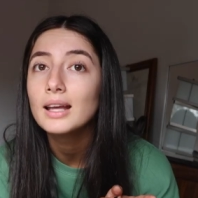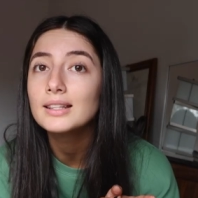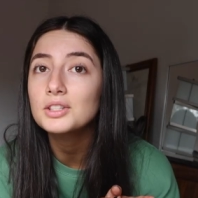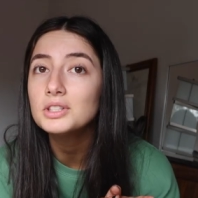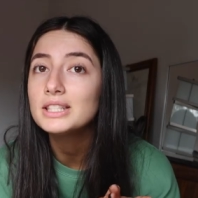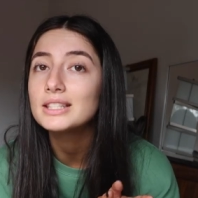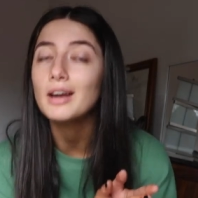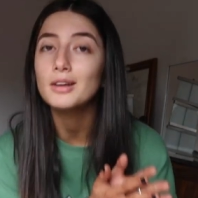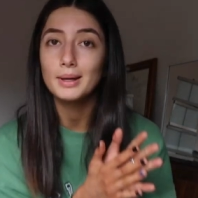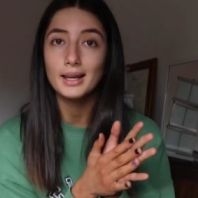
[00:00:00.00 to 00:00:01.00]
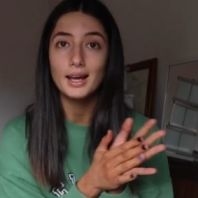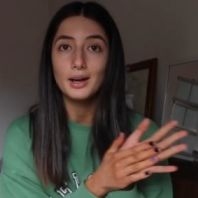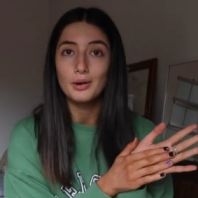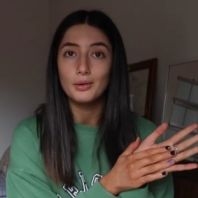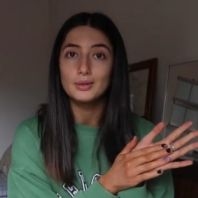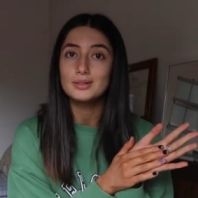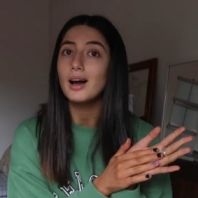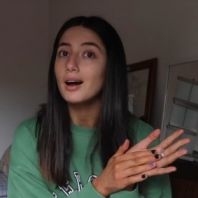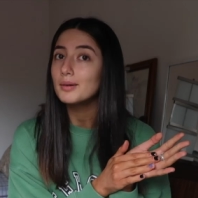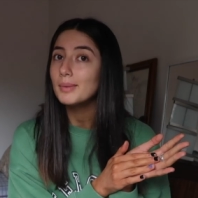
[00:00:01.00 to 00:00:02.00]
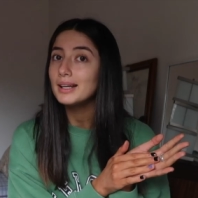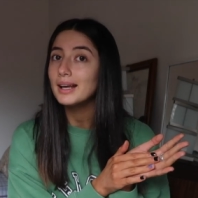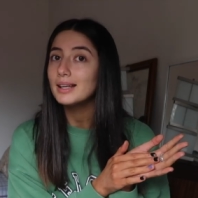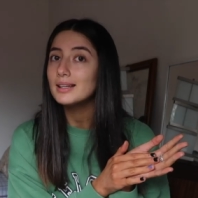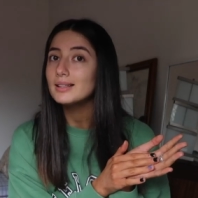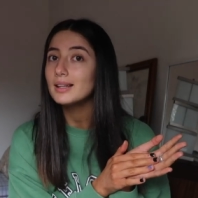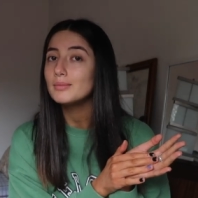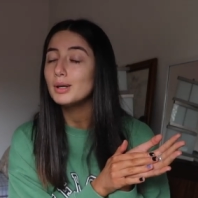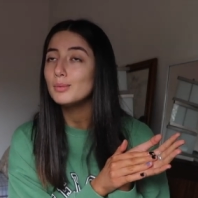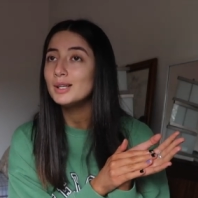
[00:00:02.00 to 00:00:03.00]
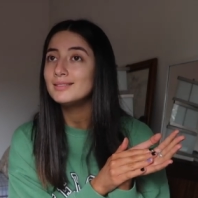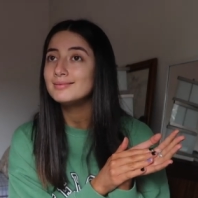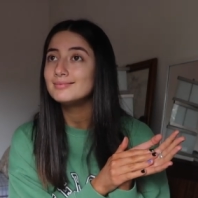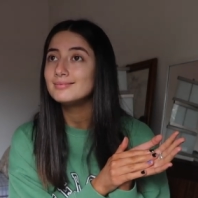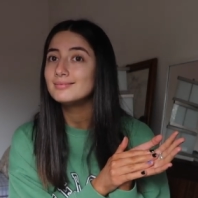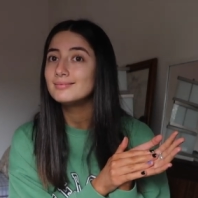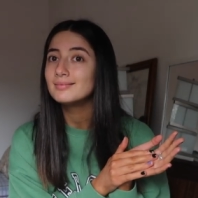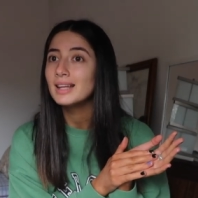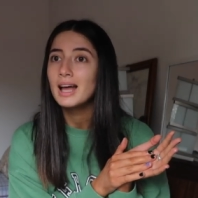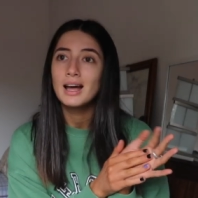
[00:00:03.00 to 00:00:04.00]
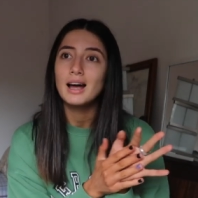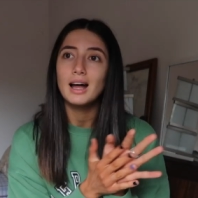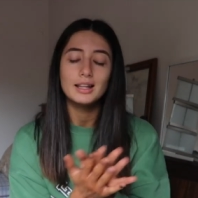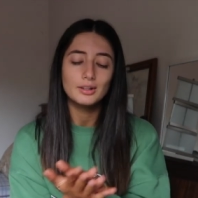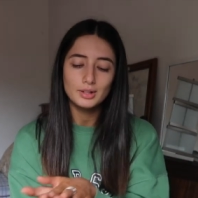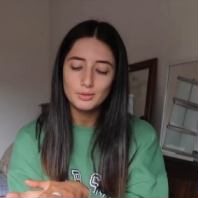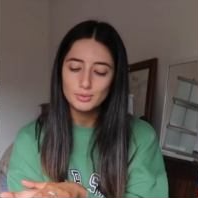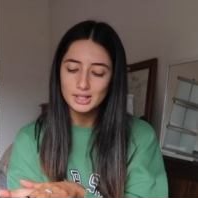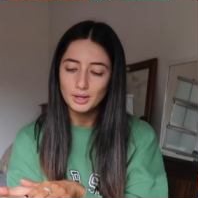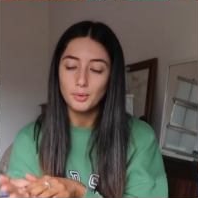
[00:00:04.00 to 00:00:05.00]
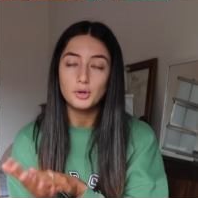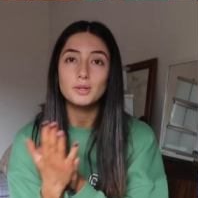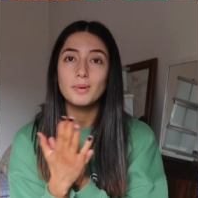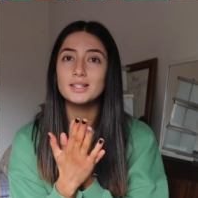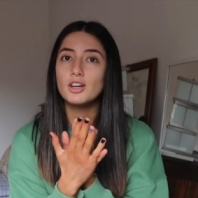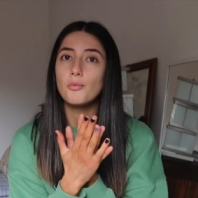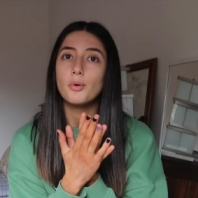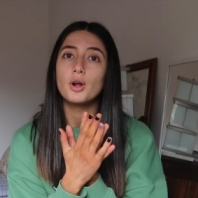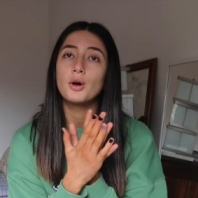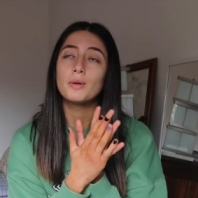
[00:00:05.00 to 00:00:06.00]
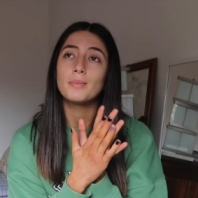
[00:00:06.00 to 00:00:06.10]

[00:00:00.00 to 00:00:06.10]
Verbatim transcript: It's actually scaring me how dark my neck is at the moment. I literally was like watching myself put it on.